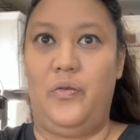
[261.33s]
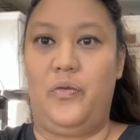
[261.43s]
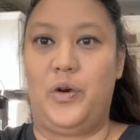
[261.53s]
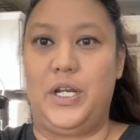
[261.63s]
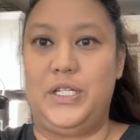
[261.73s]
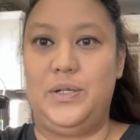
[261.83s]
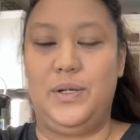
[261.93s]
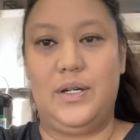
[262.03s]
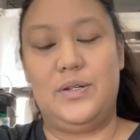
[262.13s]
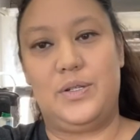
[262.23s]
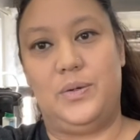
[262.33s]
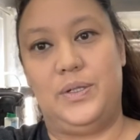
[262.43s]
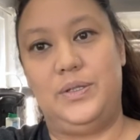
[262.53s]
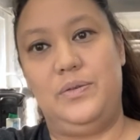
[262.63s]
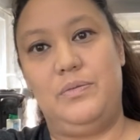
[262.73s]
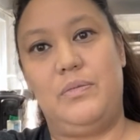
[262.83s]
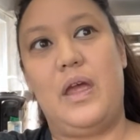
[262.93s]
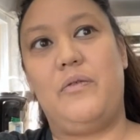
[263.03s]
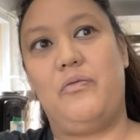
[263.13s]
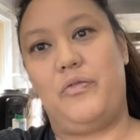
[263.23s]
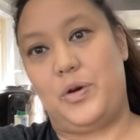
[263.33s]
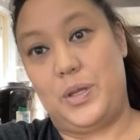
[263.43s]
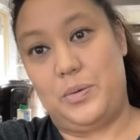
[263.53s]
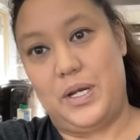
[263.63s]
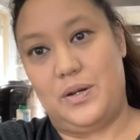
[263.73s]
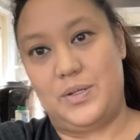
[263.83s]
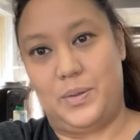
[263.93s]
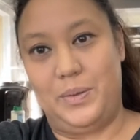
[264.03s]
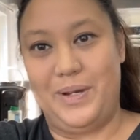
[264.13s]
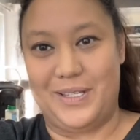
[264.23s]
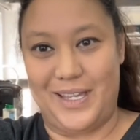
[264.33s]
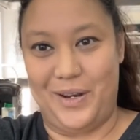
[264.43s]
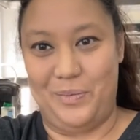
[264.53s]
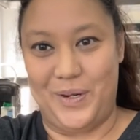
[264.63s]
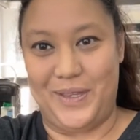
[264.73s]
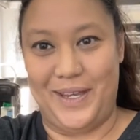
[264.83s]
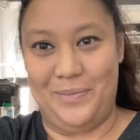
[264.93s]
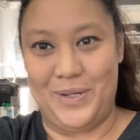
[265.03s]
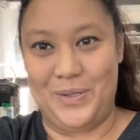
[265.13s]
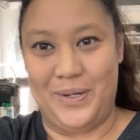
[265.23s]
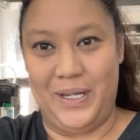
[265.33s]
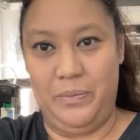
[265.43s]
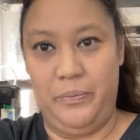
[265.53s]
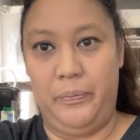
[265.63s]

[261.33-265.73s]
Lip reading: 42 years old and 43 years old because I had a birthday in between.